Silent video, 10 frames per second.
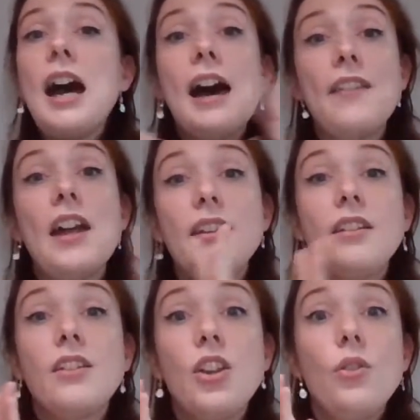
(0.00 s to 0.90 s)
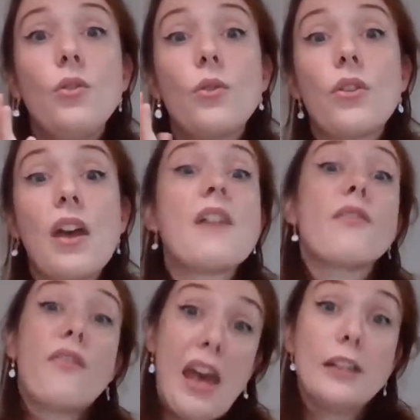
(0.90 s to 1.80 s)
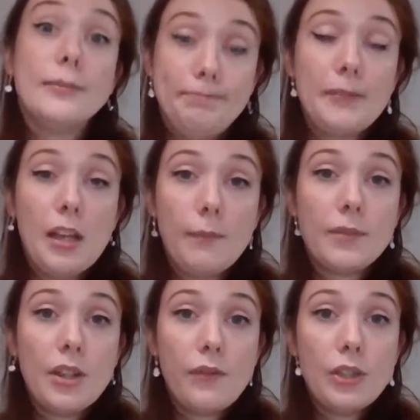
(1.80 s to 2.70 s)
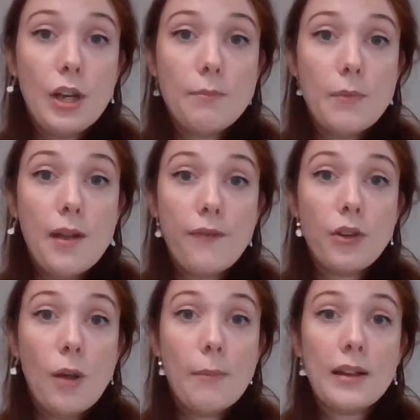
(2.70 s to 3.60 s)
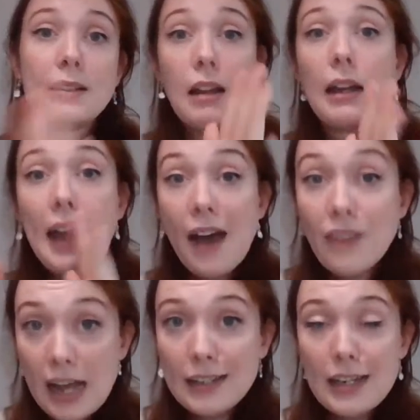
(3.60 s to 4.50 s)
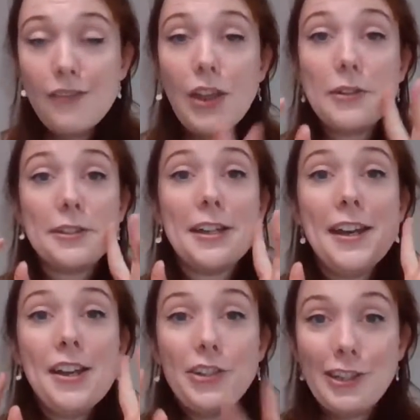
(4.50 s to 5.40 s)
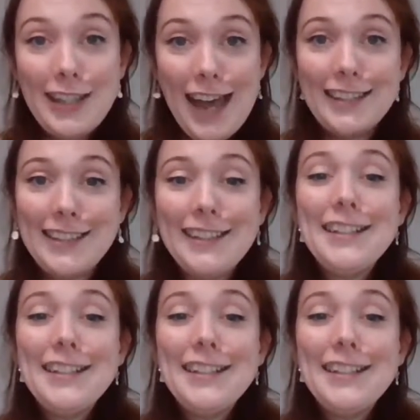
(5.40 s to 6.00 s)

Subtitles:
And then you have a fail. So if you don't pass, luckily I haven't had any of those just yet.